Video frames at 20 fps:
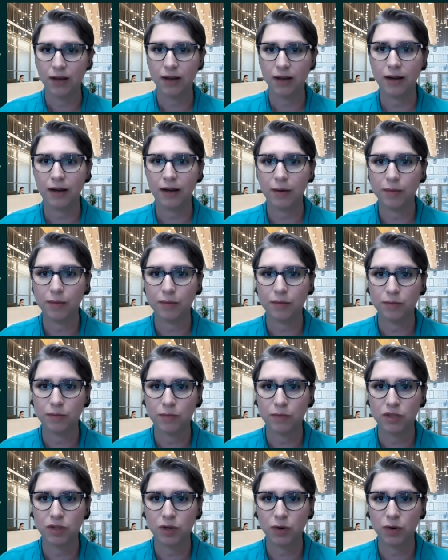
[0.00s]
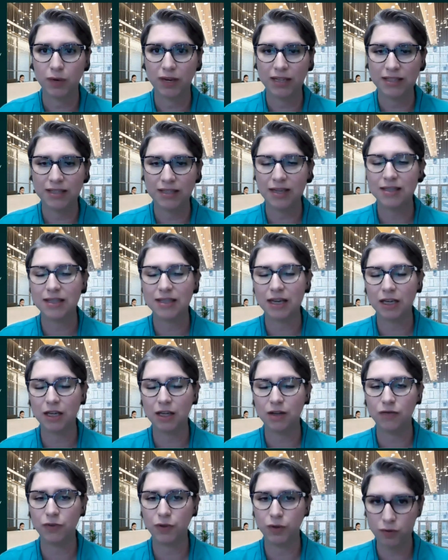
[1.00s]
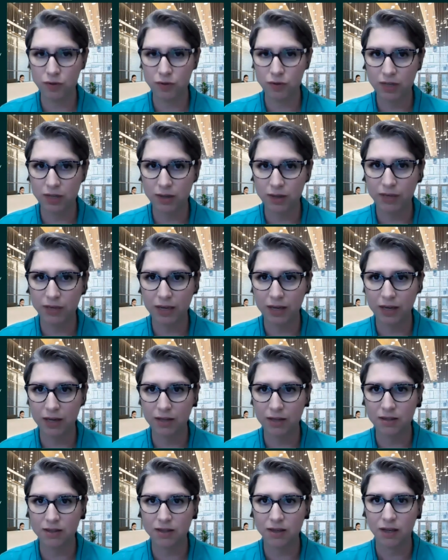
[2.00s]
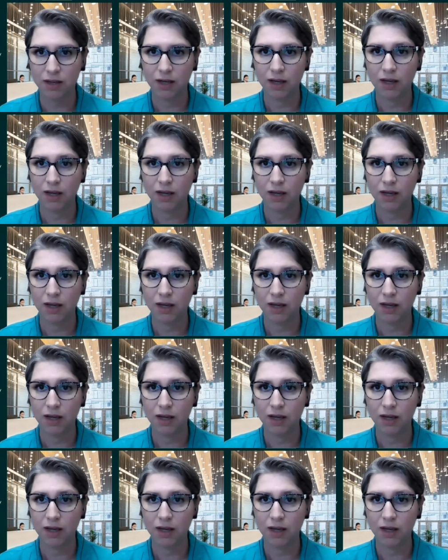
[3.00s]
Um, so it does get confusing because